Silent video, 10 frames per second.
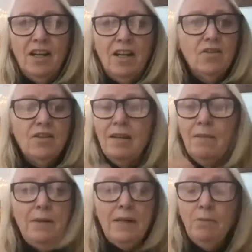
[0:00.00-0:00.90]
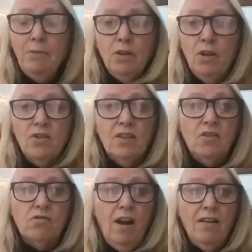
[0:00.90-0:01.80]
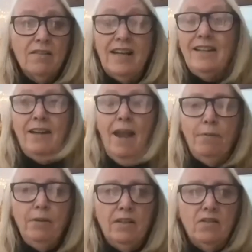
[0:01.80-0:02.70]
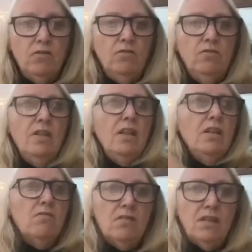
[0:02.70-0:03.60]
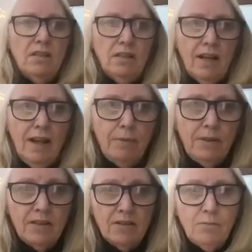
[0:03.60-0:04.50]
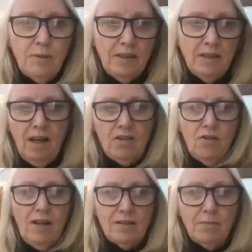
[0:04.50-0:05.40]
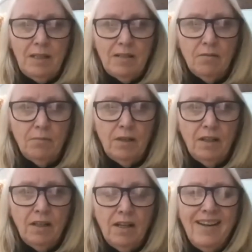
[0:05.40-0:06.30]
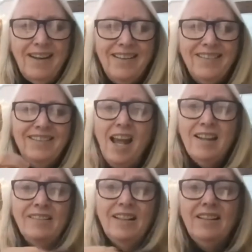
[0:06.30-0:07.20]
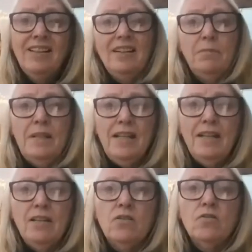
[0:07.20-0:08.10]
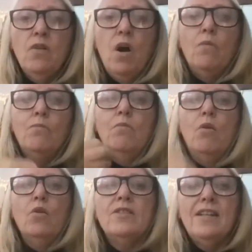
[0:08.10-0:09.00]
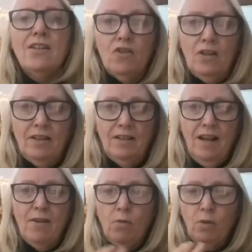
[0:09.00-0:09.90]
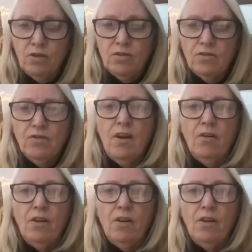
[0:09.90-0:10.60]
Today, people go in trance in cabinets. You don't need to sit in a cabinet to be a trance medium. That then led me into more teaching. I wanted to know.